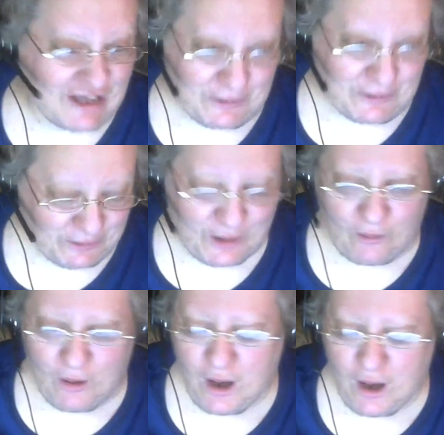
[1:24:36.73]
us, I
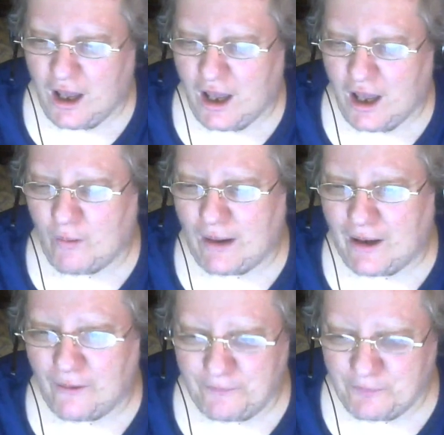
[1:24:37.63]
don't know.
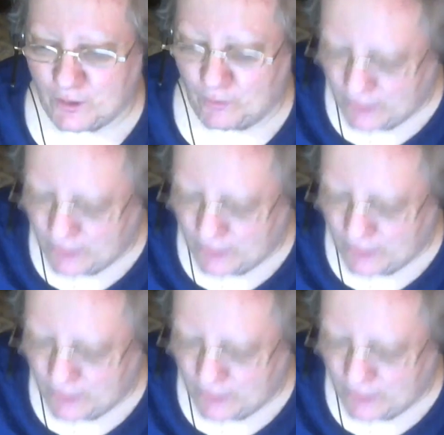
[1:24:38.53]
Well,